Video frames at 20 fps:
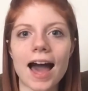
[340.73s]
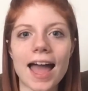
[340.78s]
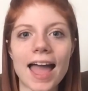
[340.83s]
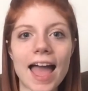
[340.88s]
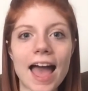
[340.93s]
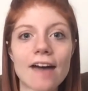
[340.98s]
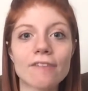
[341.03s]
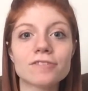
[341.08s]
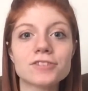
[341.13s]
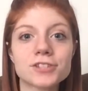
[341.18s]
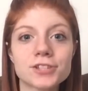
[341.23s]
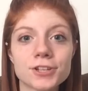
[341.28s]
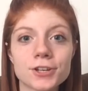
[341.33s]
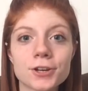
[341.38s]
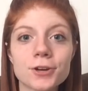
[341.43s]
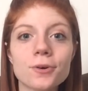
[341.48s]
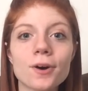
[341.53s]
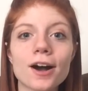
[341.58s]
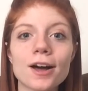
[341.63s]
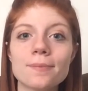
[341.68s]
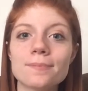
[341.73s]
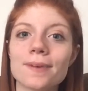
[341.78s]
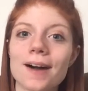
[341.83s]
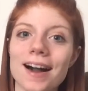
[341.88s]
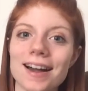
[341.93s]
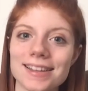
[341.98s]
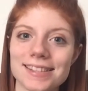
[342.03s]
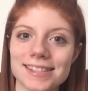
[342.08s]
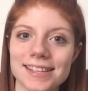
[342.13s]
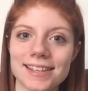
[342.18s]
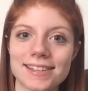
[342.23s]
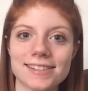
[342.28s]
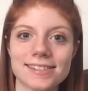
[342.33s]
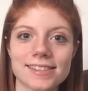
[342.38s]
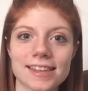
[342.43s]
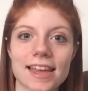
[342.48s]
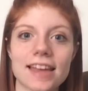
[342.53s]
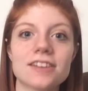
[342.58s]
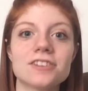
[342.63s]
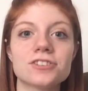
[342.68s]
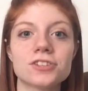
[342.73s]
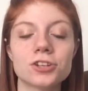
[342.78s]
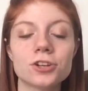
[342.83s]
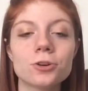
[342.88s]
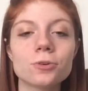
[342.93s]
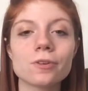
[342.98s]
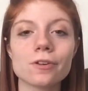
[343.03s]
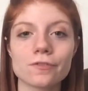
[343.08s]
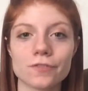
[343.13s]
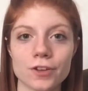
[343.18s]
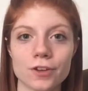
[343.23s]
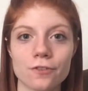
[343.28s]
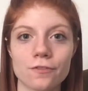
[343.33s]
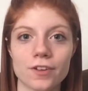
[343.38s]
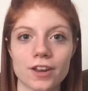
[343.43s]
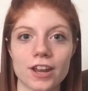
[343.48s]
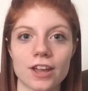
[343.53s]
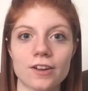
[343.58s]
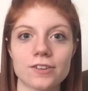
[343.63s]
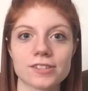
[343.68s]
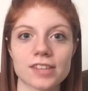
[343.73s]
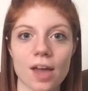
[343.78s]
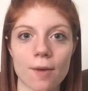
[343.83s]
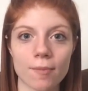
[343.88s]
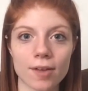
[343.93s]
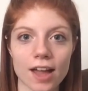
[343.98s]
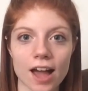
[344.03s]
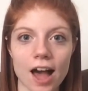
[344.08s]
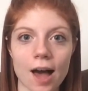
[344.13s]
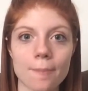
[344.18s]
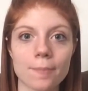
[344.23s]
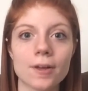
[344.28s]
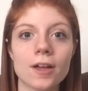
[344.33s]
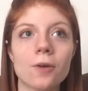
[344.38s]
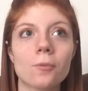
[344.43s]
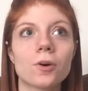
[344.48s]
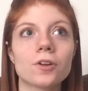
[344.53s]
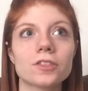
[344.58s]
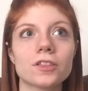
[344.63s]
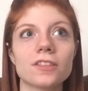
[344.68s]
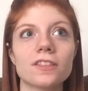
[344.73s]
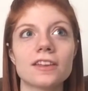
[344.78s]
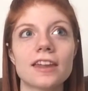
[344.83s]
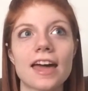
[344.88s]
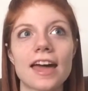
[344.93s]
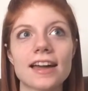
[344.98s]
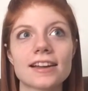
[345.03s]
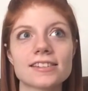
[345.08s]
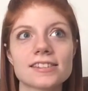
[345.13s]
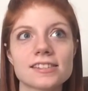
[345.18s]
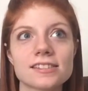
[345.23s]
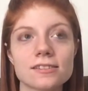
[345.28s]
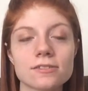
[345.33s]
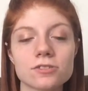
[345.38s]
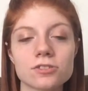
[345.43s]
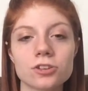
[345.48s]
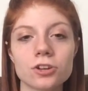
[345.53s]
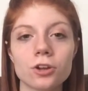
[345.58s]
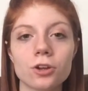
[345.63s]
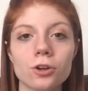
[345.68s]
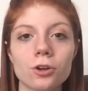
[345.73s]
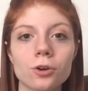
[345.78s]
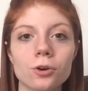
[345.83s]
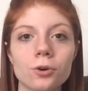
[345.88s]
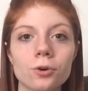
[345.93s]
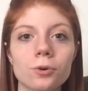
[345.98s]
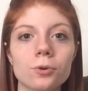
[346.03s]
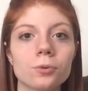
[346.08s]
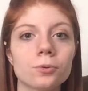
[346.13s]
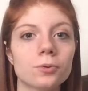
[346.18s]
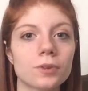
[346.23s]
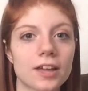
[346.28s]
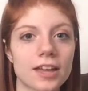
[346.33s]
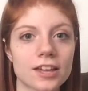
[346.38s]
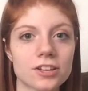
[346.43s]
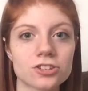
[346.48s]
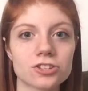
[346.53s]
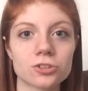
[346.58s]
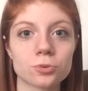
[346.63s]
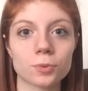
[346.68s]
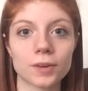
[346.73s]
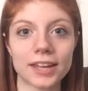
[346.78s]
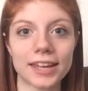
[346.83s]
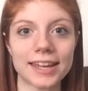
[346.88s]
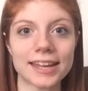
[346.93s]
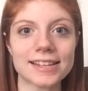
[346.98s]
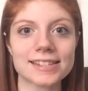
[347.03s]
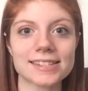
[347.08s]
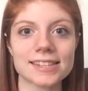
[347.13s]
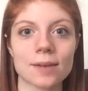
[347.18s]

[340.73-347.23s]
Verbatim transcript: I have two unboxings and two review videos coming up within the next two-ish weeks,